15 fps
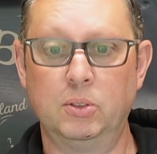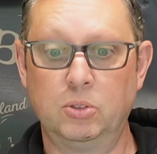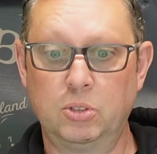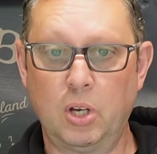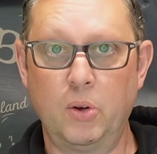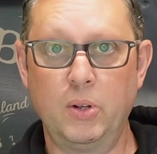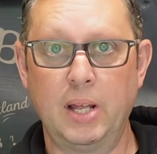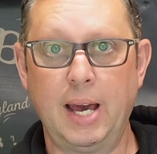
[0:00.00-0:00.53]

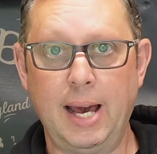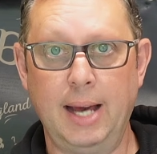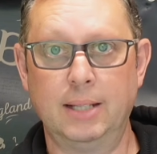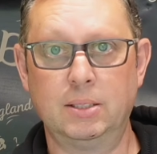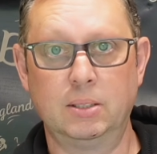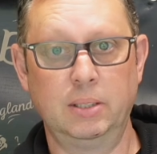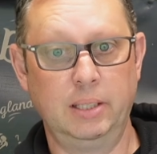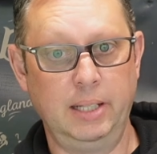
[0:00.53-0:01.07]
Don't
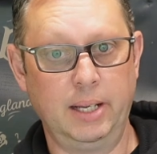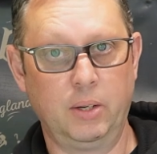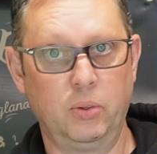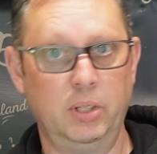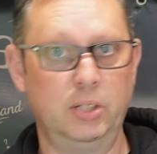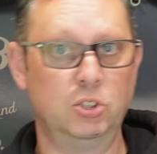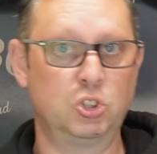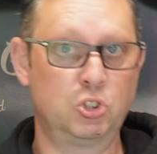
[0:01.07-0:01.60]
add
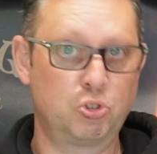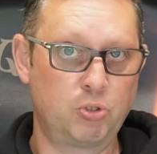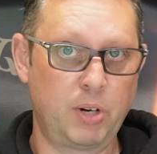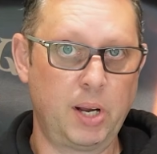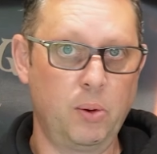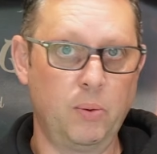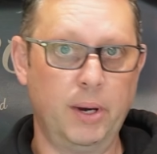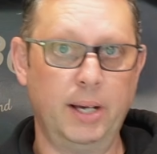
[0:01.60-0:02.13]
liquid in
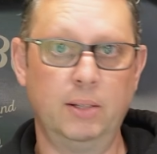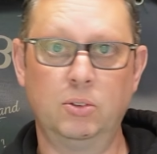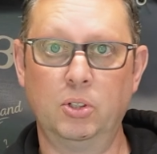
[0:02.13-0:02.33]
straight away,